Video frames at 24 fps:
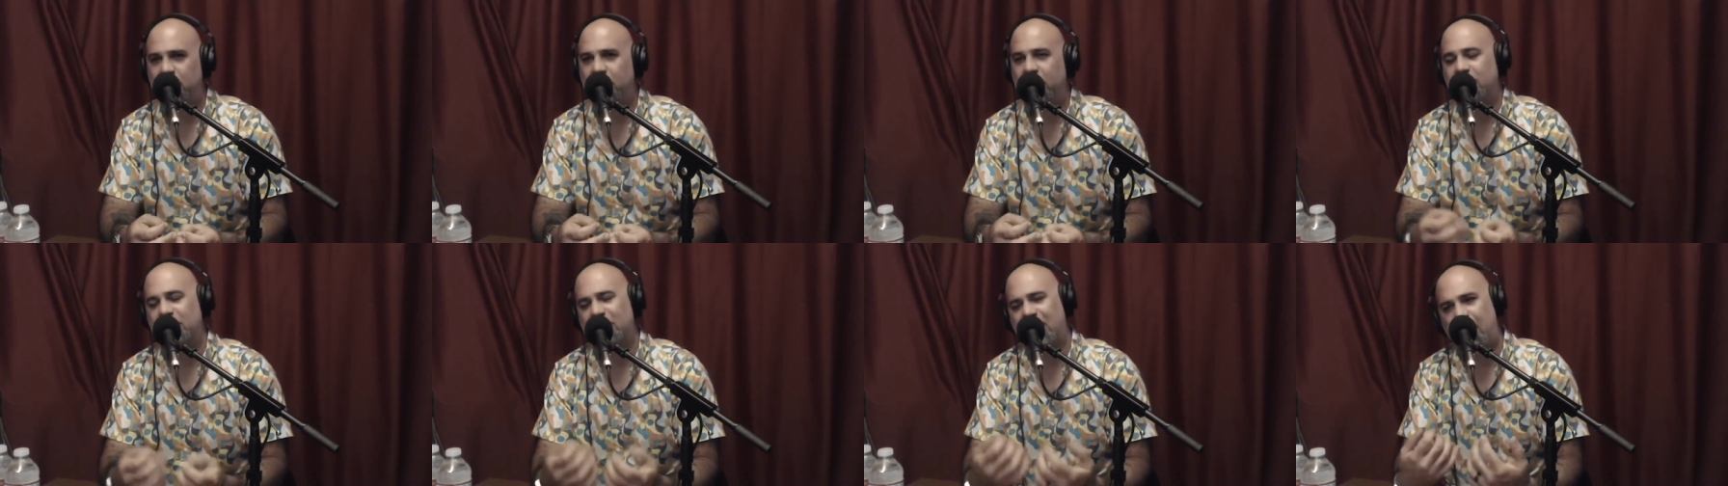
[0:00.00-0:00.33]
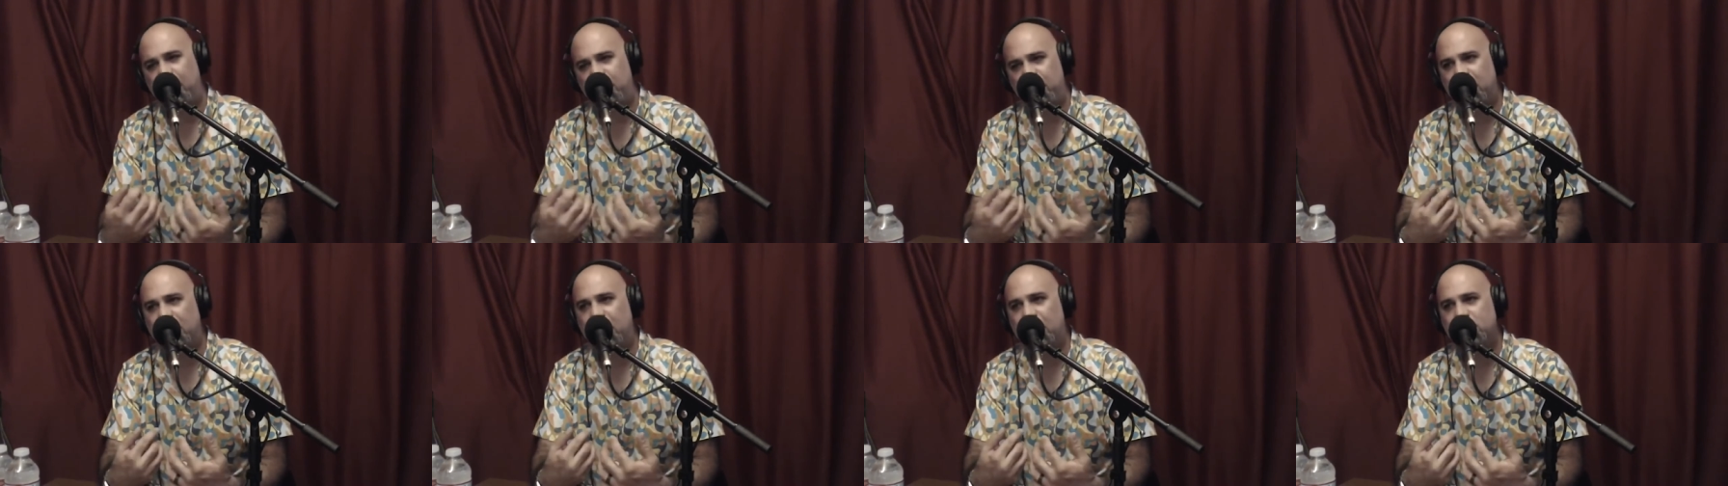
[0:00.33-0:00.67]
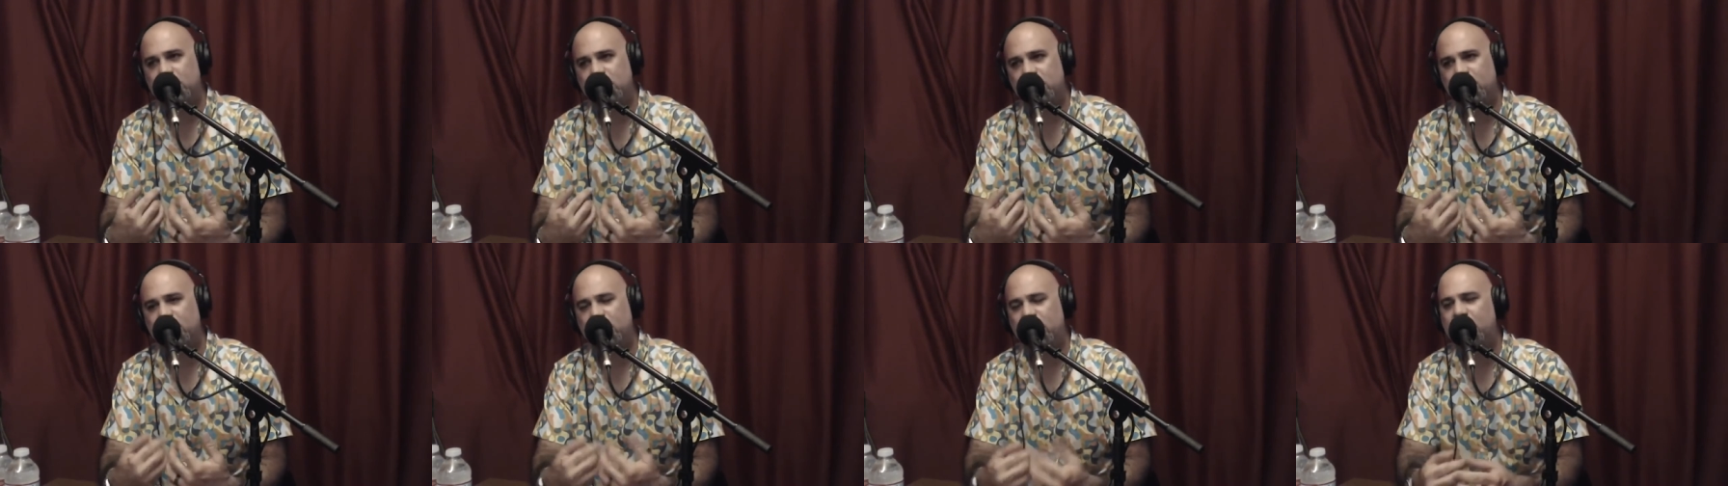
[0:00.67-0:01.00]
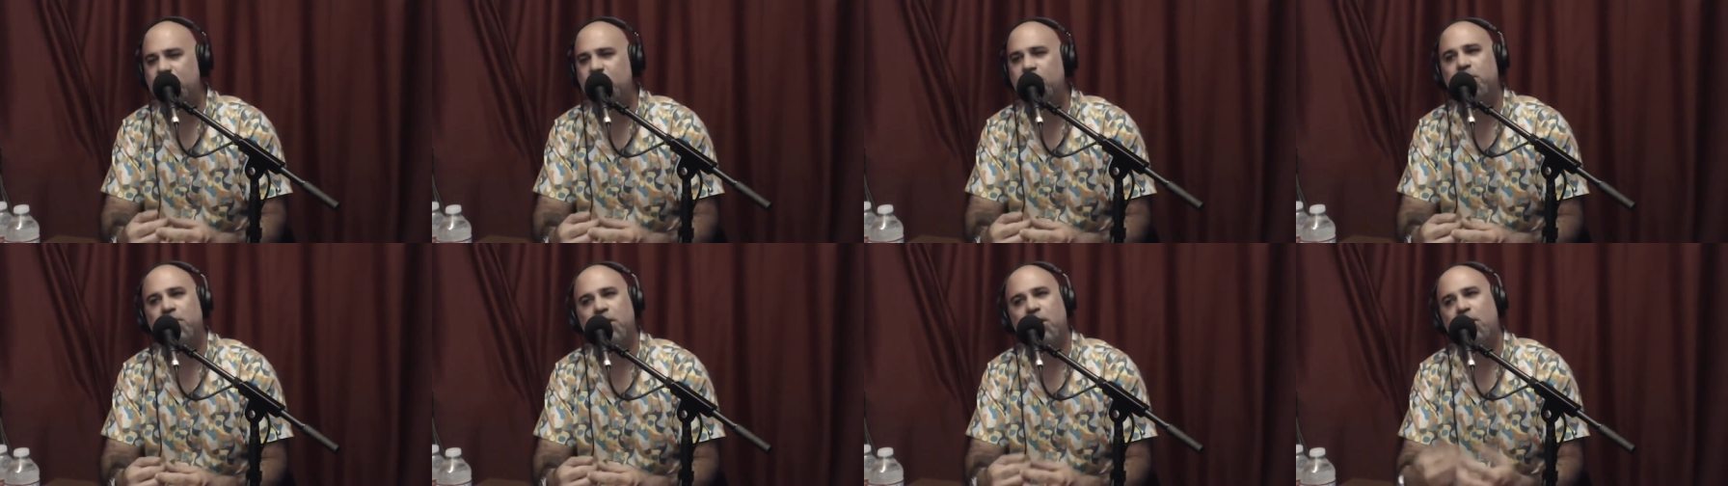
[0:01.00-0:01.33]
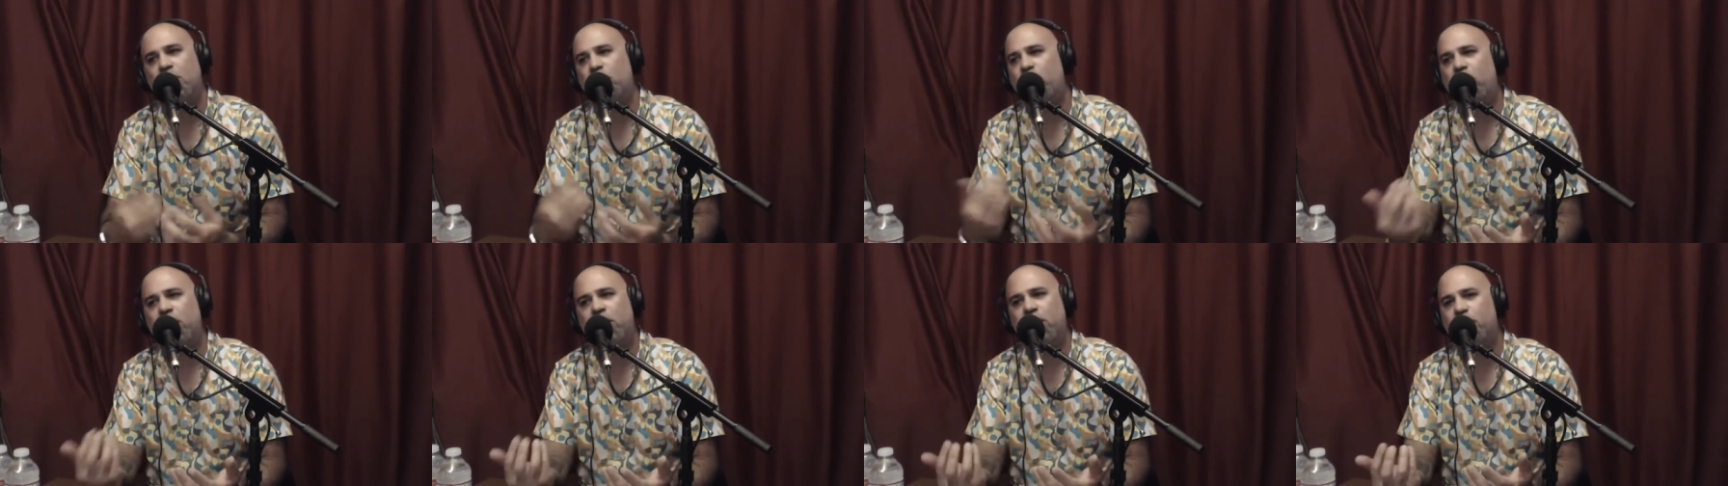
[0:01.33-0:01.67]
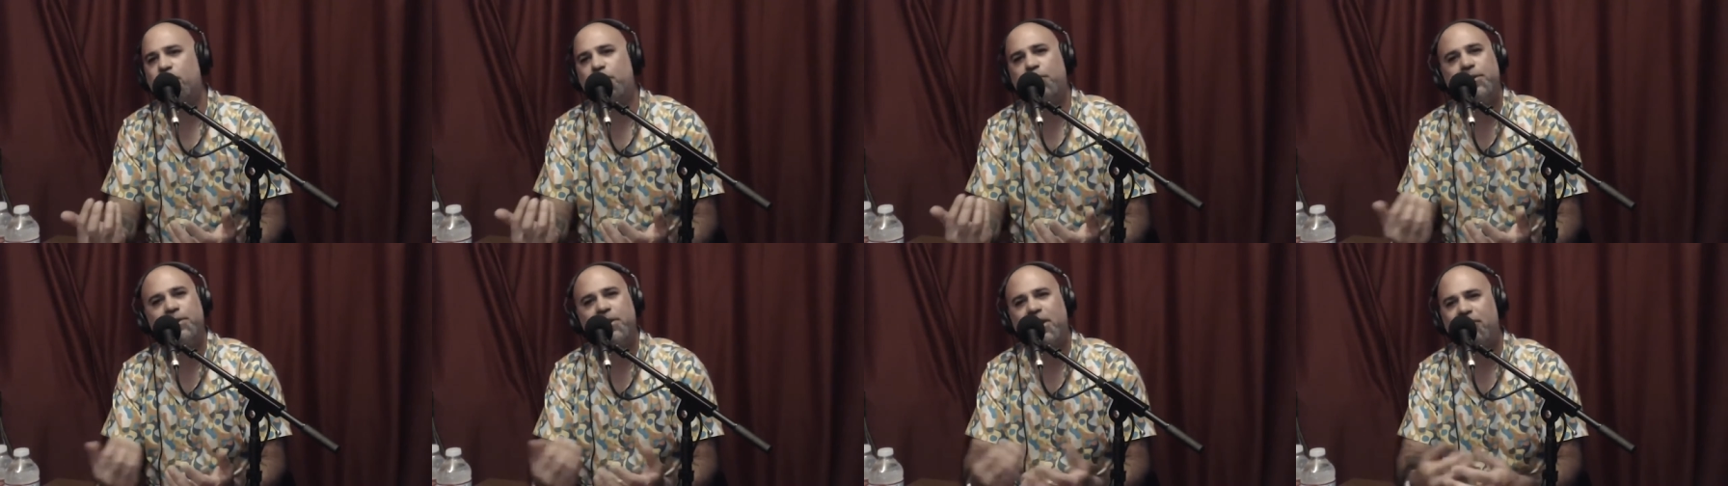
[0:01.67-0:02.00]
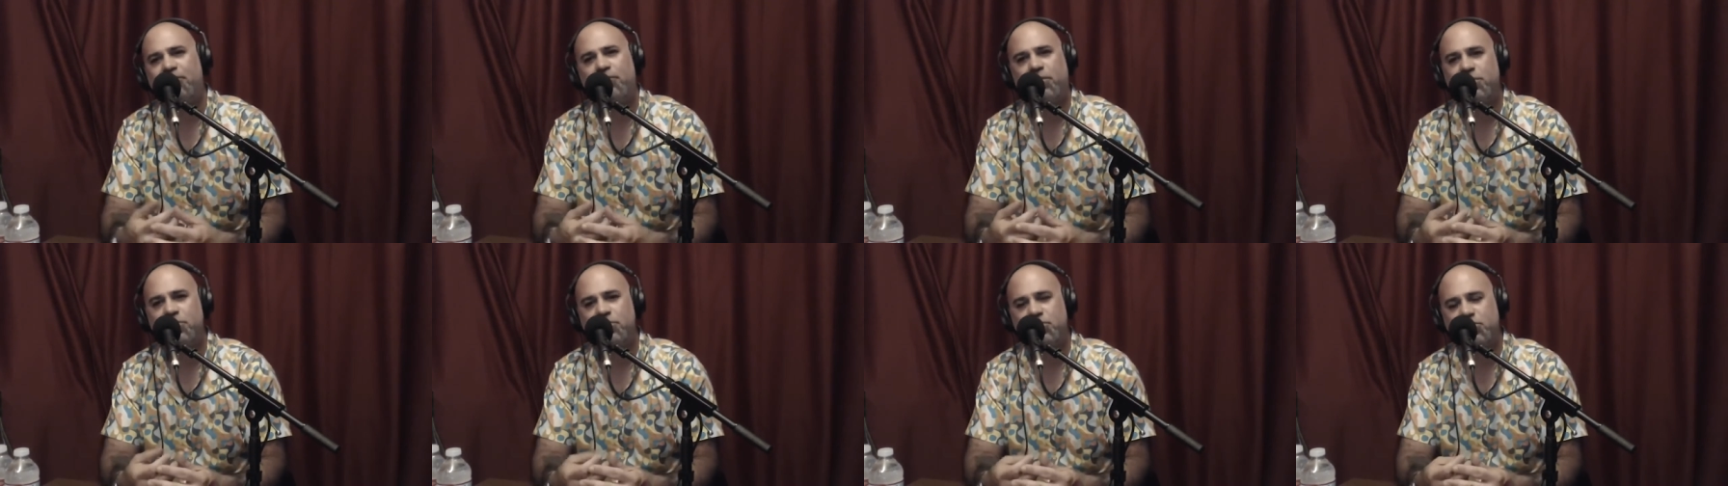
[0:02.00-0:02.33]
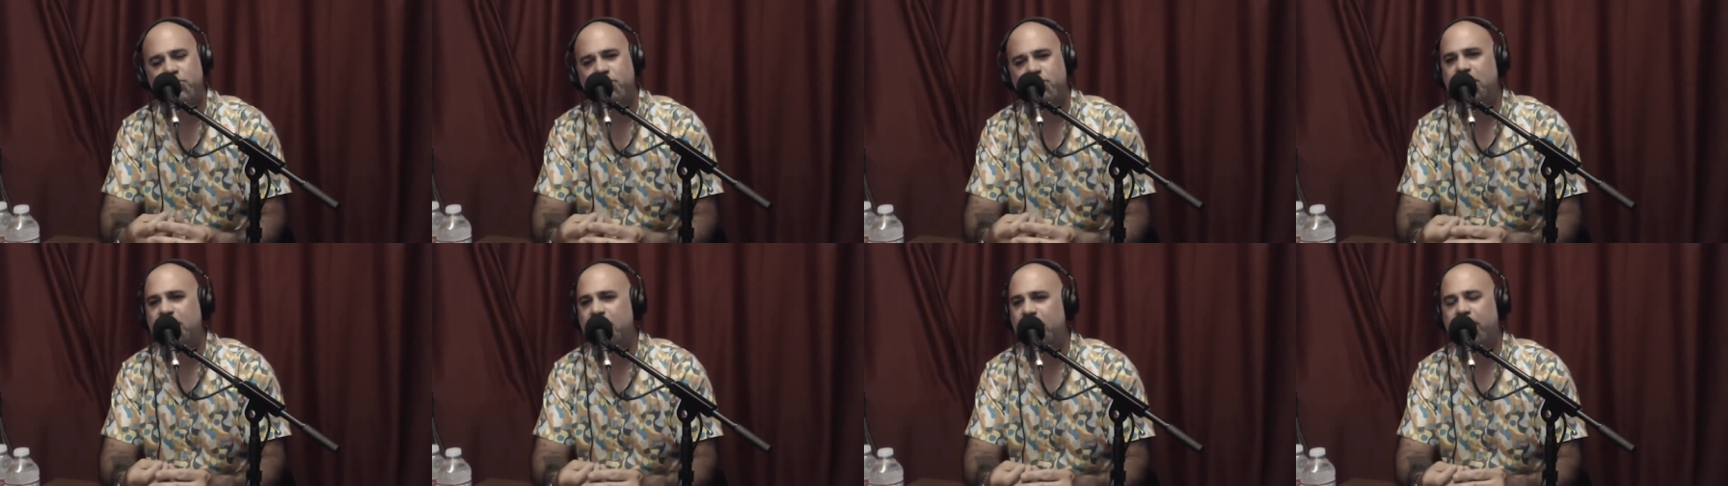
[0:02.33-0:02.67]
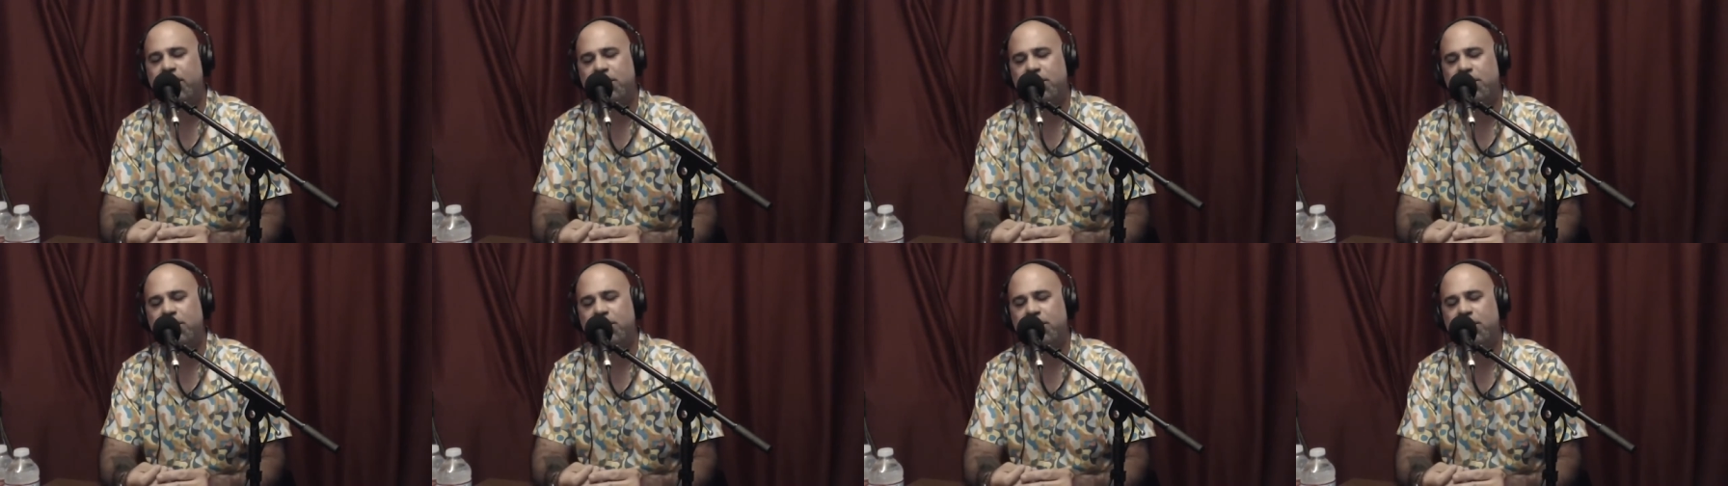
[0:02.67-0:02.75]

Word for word: Like that becomes overwhelming. But on a one on one level on the street,